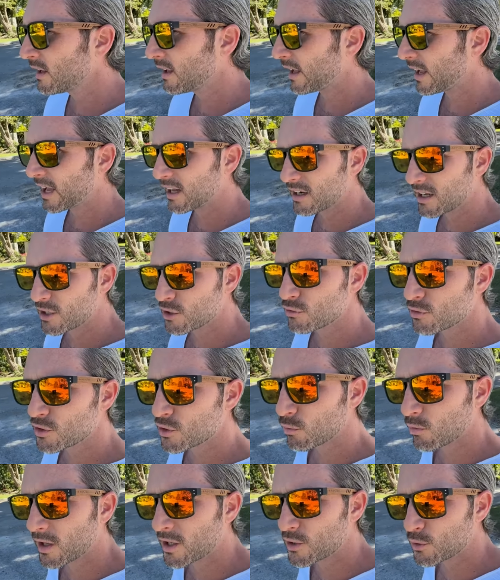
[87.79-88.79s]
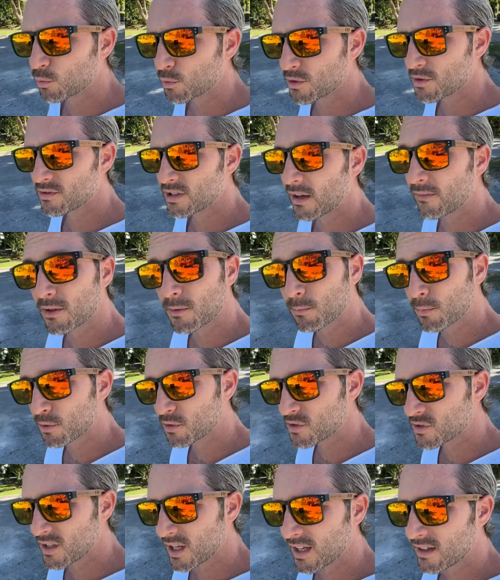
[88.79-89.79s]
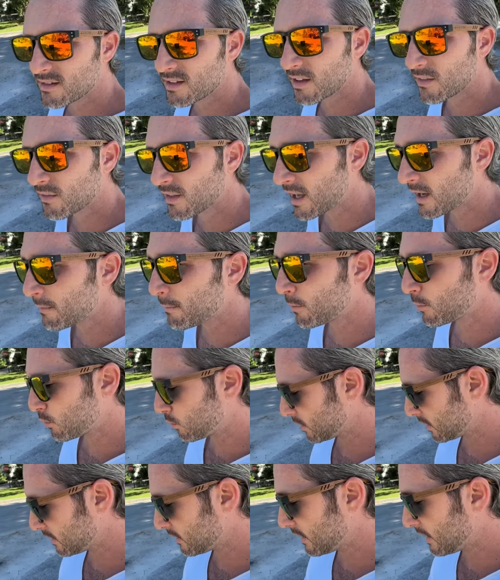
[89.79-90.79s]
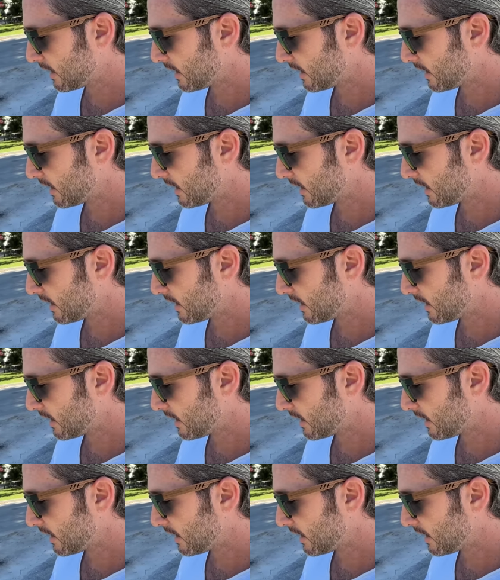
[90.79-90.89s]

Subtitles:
and interest rates were 7% at that point,